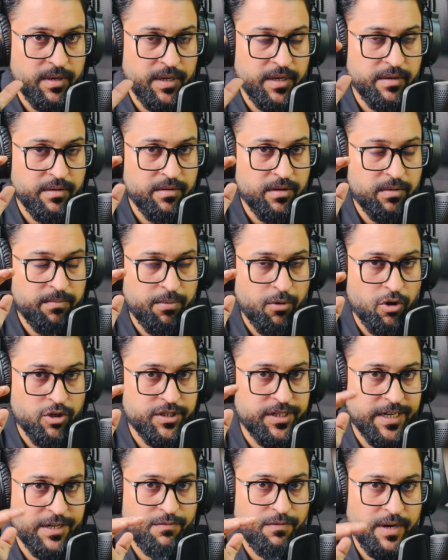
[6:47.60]
in
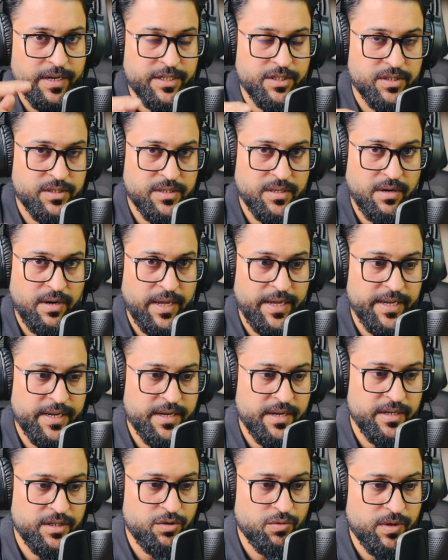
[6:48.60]
project wise.
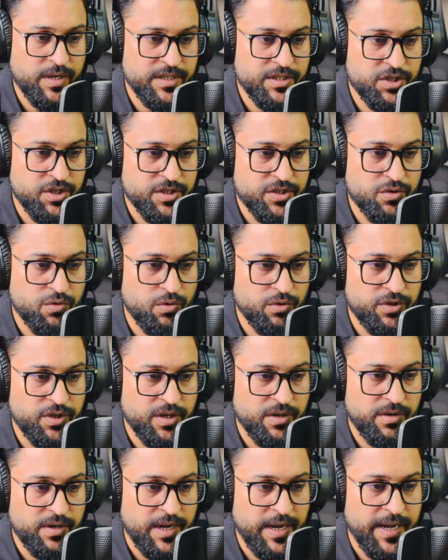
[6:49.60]
Like you can just go
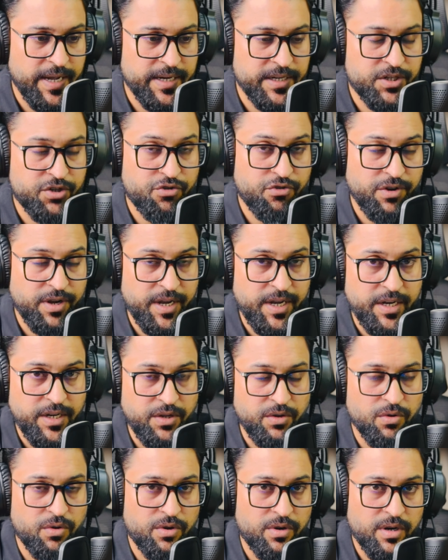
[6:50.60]
there and train
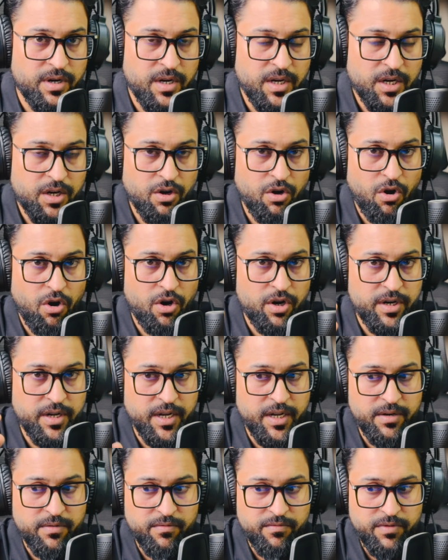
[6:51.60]
your Claude
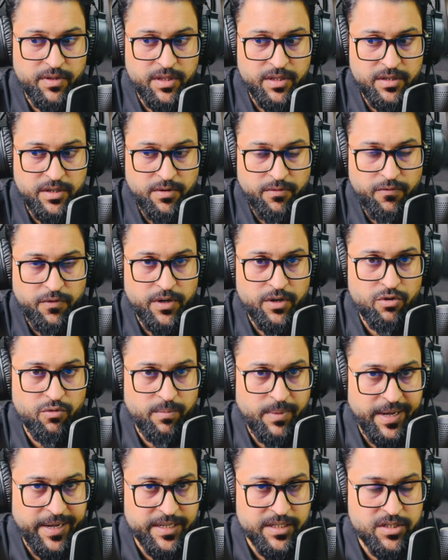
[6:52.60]
in within different
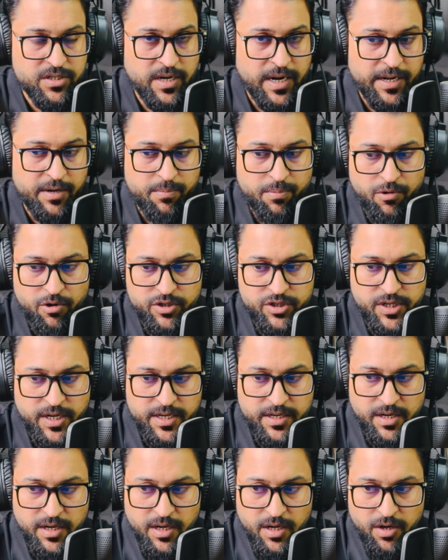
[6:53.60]
domains, like project
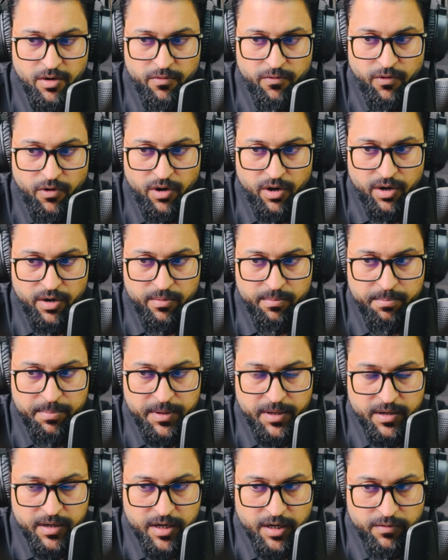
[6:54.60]
for
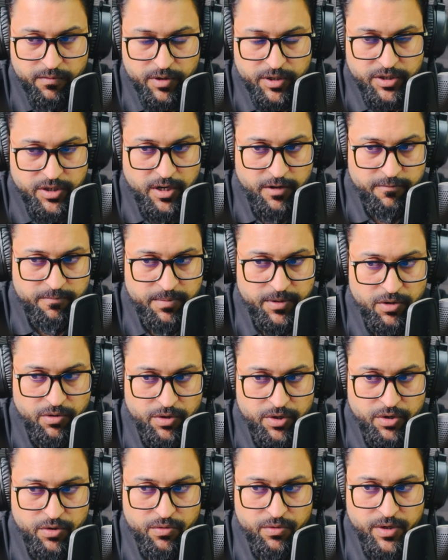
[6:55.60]
conversion of
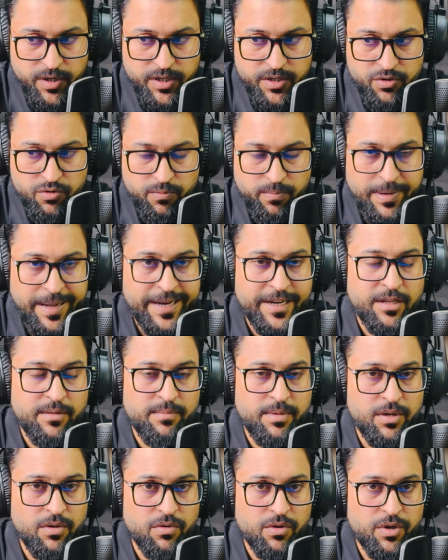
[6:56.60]
BOQ into planning
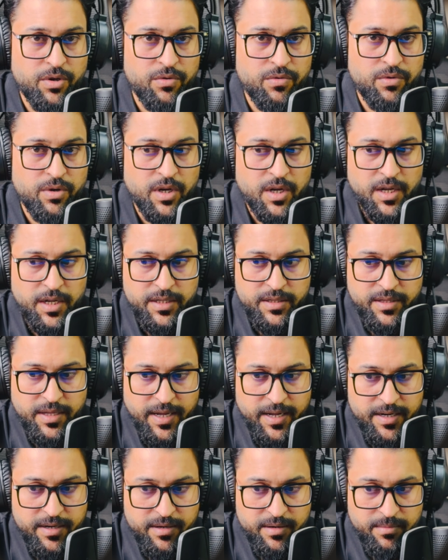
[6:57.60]
BOQ,
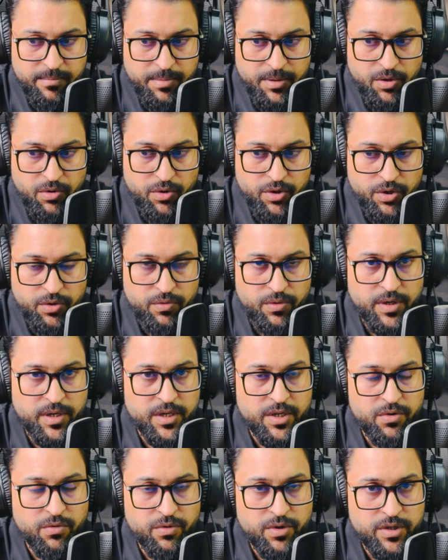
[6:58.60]
then BOQ
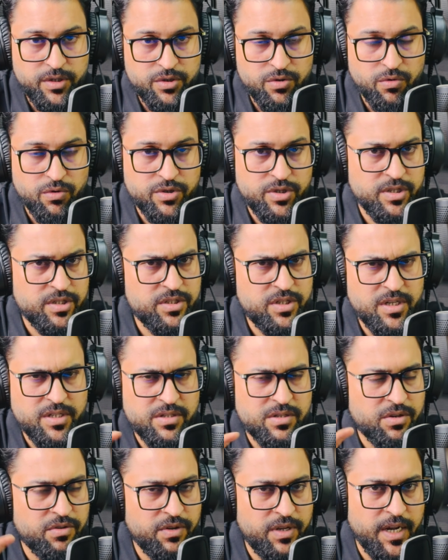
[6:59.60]
into resources.
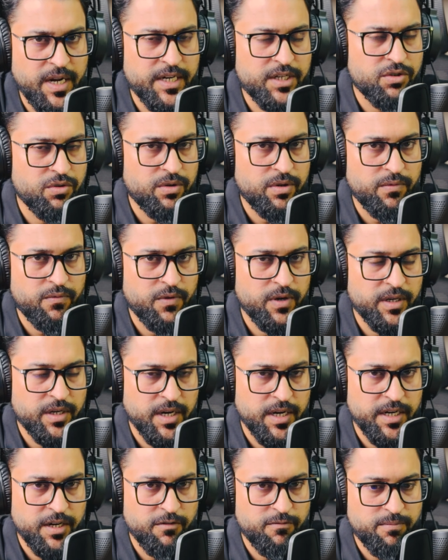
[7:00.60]
Just create your different
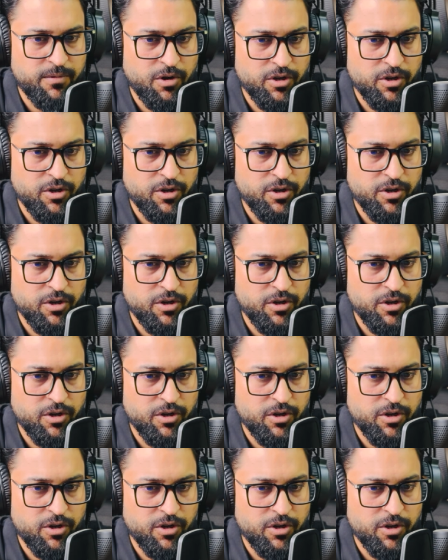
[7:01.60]
kind of